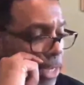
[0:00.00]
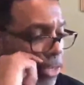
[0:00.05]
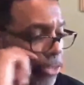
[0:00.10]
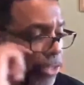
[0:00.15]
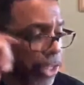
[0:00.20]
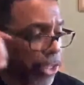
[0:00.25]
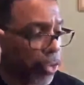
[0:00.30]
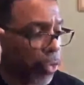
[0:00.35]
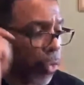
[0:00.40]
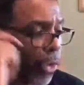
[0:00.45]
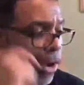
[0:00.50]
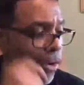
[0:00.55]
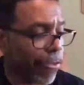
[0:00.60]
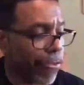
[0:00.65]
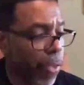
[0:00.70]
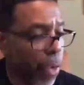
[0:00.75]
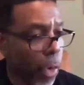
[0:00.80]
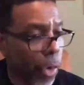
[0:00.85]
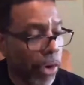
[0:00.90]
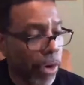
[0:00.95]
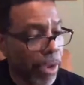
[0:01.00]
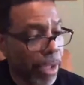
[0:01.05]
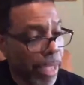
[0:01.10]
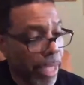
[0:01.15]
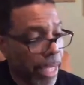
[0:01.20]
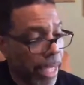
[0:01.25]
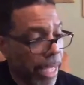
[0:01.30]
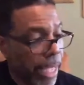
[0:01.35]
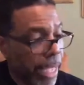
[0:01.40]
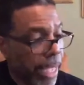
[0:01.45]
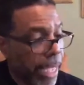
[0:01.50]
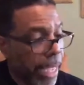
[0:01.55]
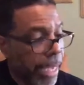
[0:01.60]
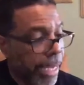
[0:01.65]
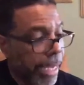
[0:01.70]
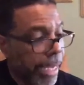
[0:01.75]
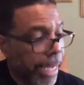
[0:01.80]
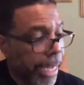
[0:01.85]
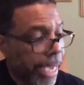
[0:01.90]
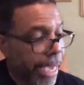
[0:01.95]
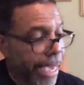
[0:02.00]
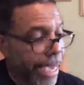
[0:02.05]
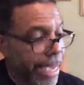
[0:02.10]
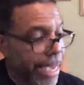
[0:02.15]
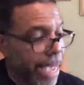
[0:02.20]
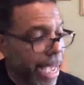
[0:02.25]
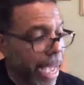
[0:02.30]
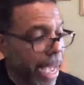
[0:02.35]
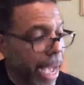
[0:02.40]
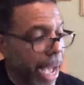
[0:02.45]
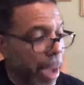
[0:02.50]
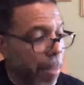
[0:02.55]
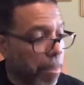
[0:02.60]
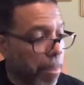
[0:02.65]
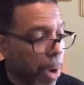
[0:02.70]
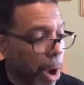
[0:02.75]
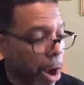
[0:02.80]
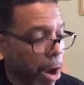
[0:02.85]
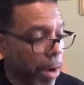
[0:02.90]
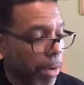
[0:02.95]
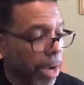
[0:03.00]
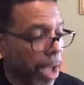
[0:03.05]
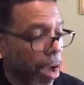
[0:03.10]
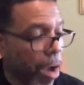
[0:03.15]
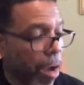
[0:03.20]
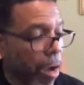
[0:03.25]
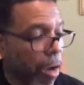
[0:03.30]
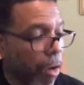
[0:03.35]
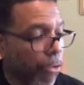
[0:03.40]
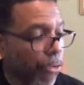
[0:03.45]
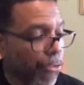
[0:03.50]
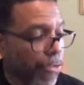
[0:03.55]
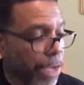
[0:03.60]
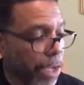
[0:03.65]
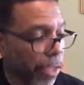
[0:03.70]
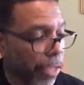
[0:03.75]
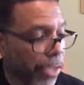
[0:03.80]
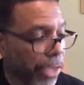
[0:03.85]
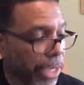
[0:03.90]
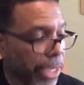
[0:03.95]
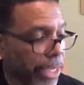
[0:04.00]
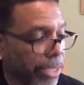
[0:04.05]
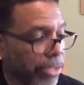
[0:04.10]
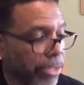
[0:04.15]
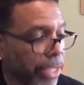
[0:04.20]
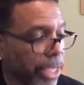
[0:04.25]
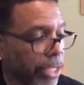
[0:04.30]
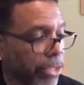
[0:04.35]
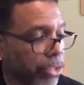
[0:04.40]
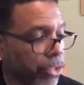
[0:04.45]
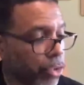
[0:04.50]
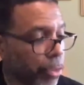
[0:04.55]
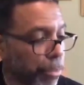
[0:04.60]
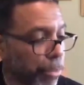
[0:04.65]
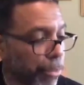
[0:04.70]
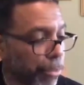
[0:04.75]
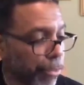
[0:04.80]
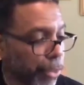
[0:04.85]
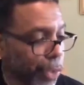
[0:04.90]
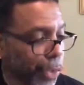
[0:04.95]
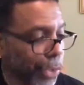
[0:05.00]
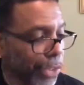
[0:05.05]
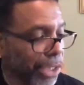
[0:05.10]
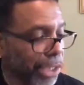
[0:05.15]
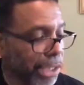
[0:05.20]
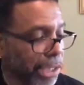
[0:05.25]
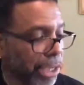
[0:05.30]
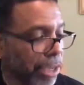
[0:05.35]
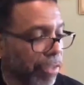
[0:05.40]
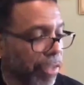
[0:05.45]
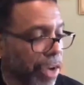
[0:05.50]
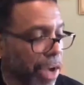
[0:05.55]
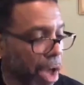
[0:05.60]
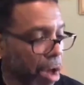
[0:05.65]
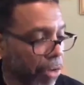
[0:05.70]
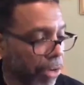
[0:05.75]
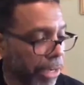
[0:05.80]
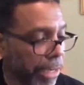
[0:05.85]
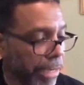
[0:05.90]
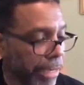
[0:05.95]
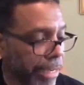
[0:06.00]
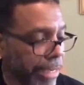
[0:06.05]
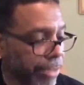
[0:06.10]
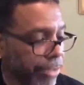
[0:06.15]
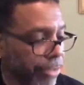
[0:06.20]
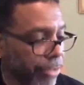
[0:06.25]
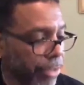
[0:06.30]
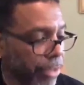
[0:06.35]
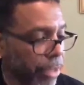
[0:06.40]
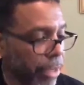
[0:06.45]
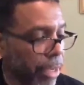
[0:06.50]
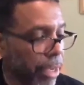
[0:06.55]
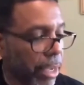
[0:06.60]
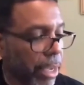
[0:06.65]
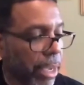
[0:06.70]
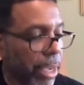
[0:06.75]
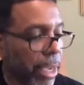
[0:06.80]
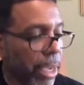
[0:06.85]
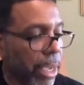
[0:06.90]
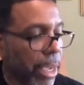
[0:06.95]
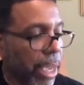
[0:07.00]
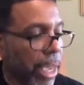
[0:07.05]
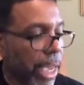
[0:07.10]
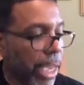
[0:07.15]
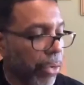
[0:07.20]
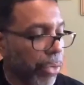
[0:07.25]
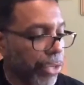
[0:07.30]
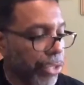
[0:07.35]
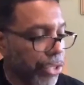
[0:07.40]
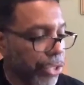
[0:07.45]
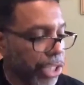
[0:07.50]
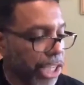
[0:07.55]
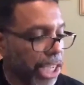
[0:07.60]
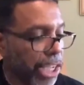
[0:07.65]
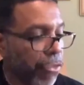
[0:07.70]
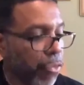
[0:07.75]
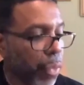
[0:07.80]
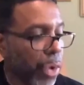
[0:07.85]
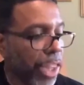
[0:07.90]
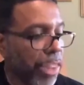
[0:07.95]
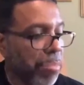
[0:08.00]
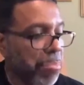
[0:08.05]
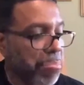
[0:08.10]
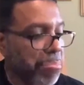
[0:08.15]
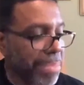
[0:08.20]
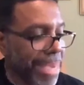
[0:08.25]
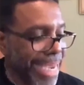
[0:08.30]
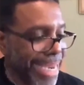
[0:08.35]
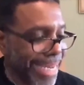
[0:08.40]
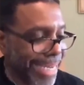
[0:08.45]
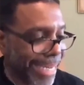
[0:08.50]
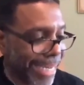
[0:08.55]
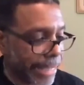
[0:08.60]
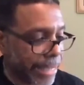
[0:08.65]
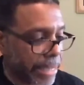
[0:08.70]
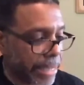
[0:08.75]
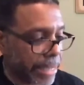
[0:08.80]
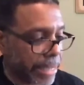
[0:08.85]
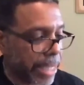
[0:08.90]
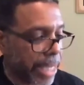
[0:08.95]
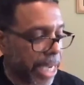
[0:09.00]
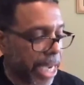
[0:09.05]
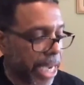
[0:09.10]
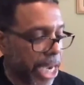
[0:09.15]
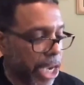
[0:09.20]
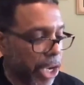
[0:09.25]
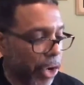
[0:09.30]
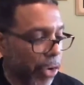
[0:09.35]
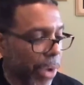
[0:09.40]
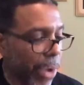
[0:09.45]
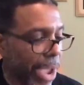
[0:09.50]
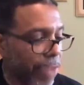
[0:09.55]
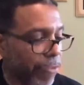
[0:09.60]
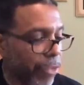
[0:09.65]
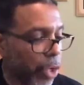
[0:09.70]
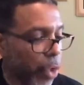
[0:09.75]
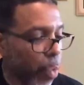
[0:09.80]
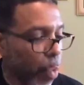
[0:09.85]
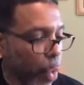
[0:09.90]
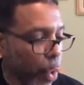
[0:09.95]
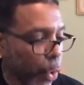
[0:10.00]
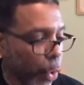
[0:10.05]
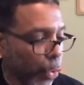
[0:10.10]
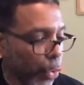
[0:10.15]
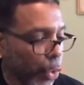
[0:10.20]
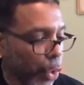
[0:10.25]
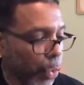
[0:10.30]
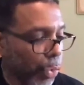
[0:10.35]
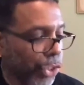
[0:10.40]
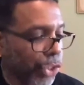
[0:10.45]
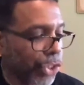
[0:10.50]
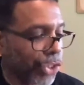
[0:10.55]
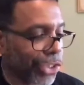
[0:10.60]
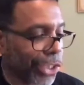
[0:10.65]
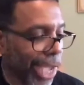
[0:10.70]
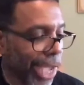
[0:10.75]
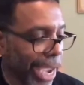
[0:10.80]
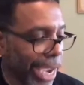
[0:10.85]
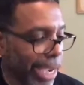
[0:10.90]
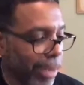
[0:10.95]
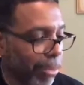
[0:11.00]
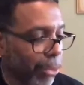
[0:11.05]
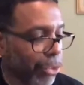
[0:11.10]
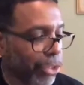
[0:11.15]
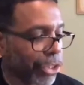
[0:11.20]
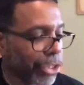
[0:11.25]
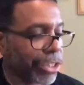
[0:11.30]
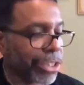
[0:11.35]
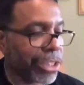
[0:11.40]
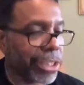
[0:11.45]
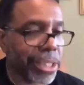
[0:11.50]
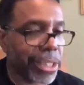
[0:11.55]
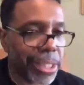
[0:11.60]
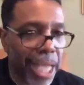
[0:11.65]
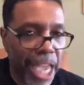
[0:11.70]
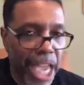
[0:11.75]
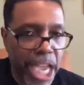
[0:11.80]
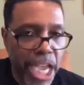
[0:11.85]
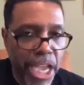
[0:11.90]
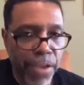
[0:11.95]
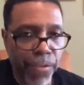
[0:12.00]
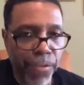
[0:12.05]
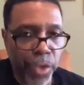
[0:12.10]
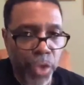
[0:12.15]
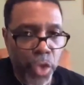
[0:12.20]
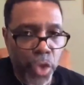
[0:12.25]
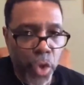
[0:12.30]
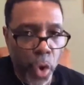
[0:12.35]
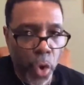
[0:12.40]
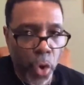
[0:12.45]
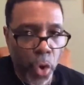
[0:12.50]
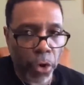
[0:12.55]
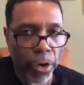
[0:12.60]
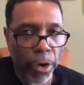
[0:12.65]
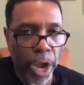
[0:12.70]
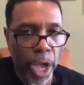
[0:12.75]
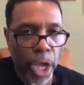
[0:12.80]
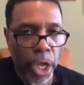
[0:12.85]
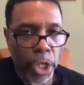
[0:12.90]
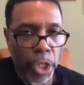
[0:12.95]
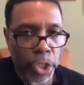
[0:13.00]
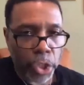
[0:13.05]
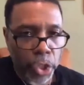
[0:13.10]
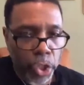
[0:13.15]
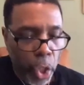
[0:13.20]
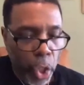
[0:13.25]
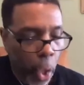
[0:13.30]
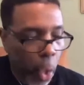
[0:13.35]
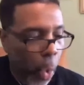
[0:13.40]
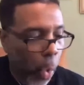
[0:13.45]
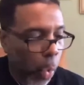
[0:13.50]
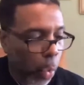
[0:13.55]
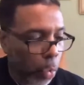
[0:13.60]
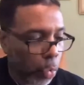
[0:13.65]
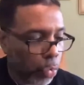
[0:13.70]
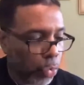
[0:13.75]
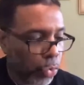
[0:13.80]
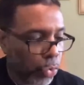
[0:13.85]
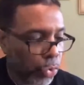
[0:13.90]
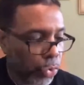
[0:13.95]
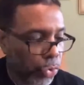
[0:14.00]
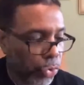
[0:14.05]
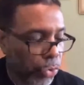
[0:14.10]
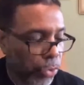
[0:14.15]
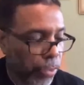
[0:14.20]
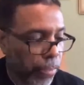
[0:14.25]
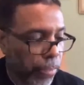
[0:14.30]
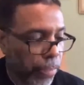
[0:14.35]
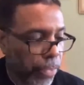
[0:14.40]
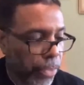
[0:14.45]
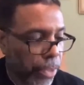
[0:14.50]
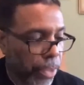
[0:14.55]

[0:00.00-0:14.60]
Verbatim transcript: He says, Wherefore, lay apart all filthiness and superfluity of naughtiness, and receive with meekness the engrafted word which is able to save your souls.